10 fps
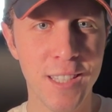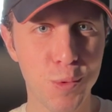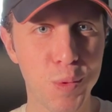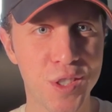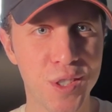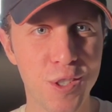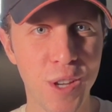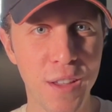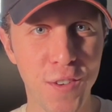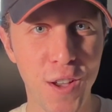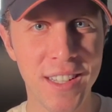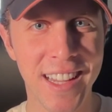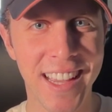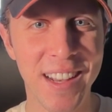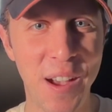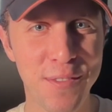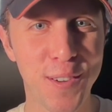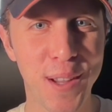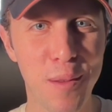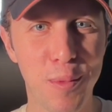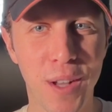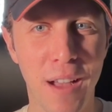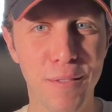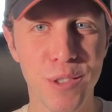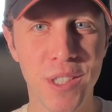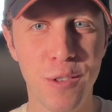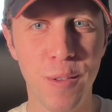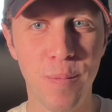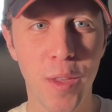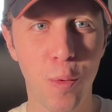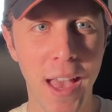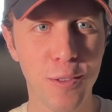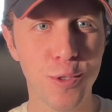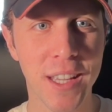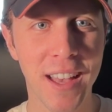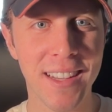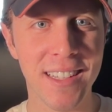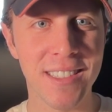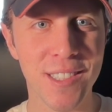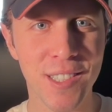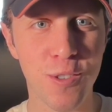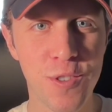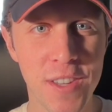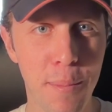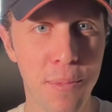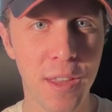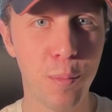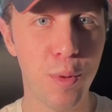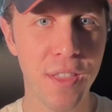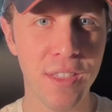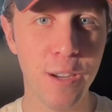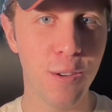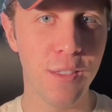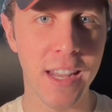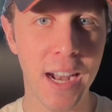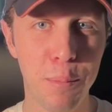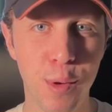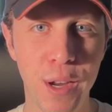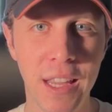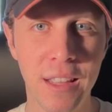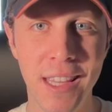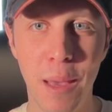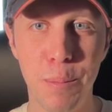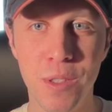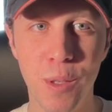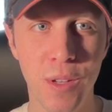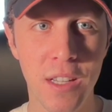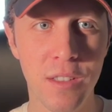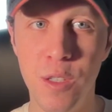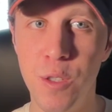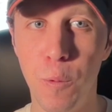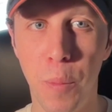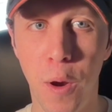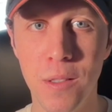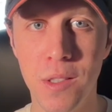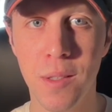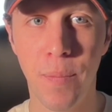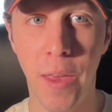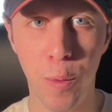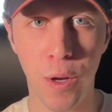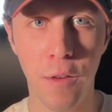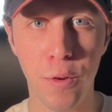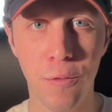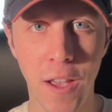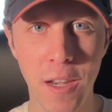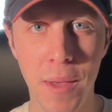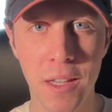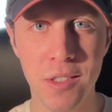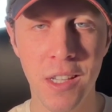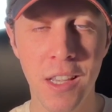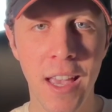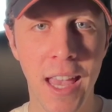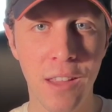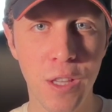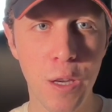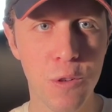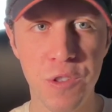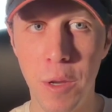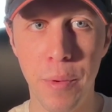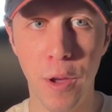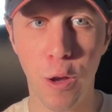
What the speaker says: This was such a fun and unforgettable conversation. We actually got into such depth and breadth here that I'm breaking the episode into two parts that will cover Vitamix and leadership